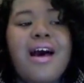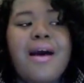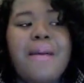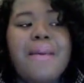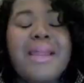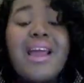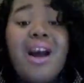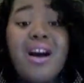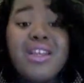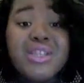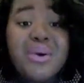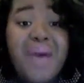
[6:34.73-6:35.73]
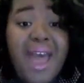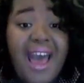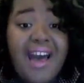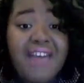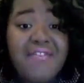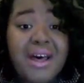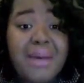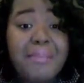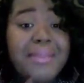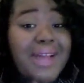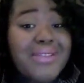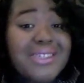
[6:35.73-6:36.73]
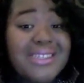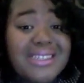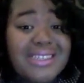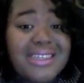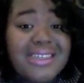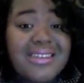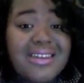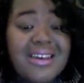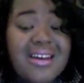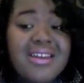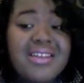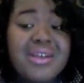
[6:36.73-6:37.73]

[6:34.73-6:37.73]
And I also have Blount's disease.